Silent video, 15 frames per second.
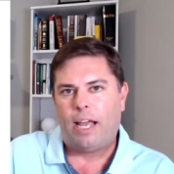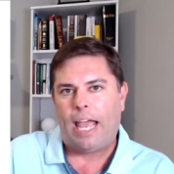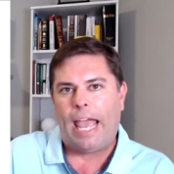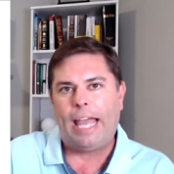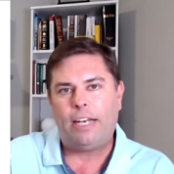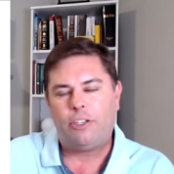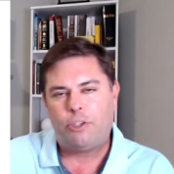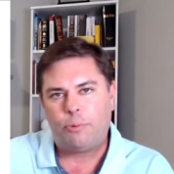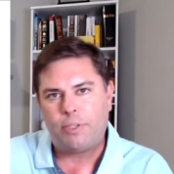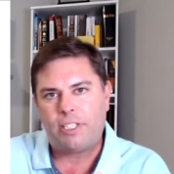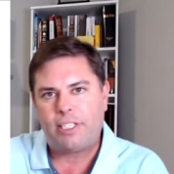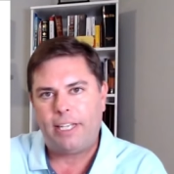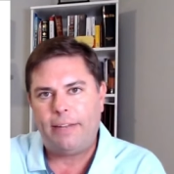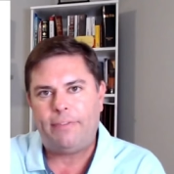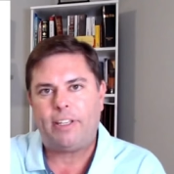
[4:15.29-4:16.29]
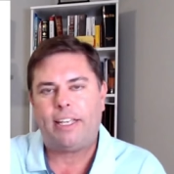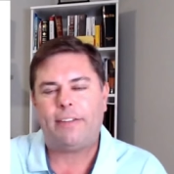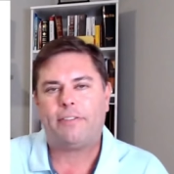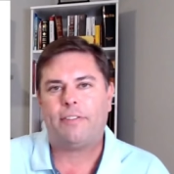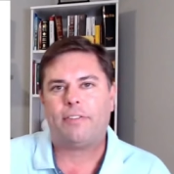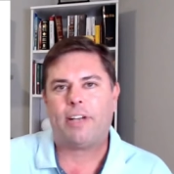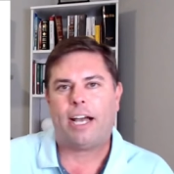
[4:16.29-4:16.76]
and to receive the gift
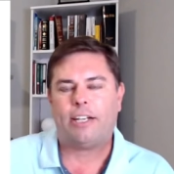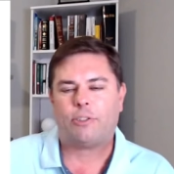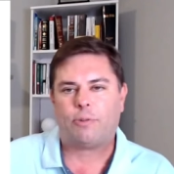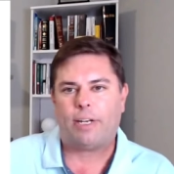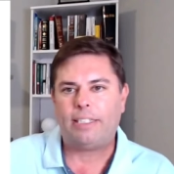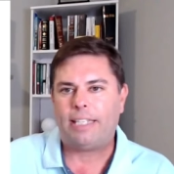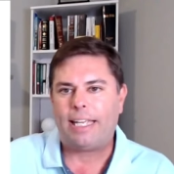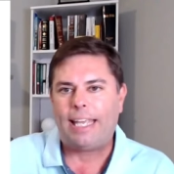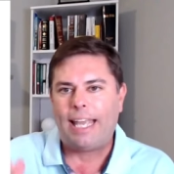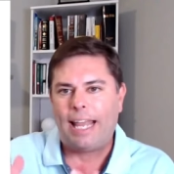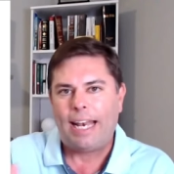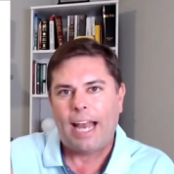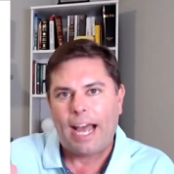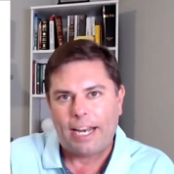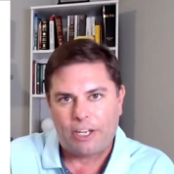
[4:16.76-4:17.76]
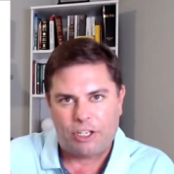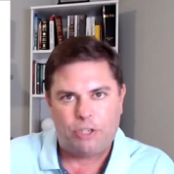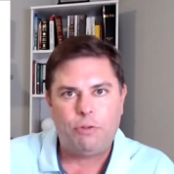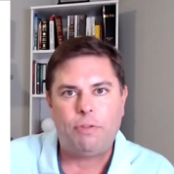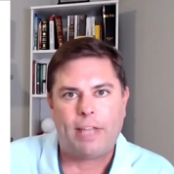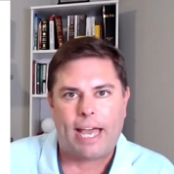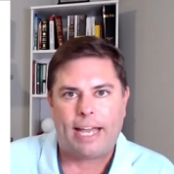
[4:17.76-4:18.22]
of God's grace, they cannot
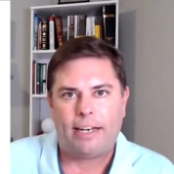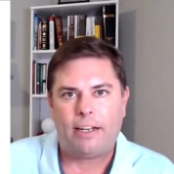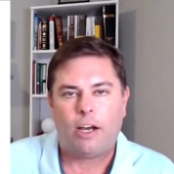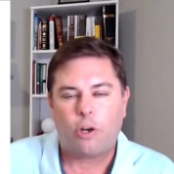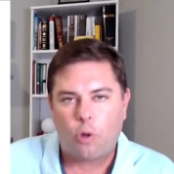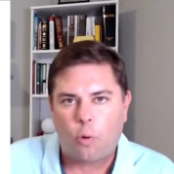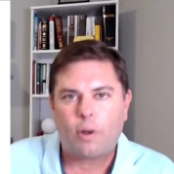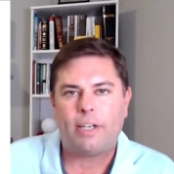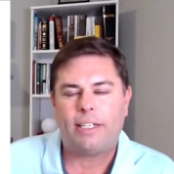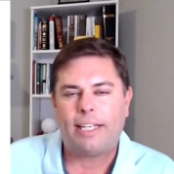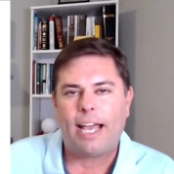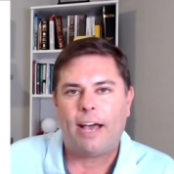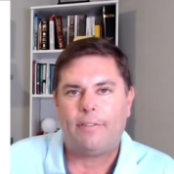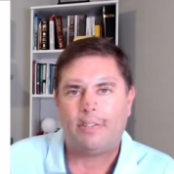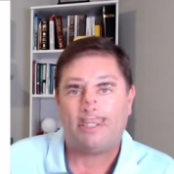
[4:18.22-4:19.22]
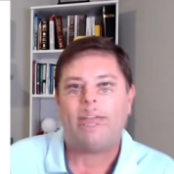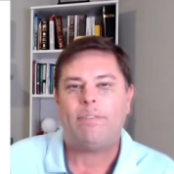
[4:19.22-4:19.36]
do that, according to Calvinism.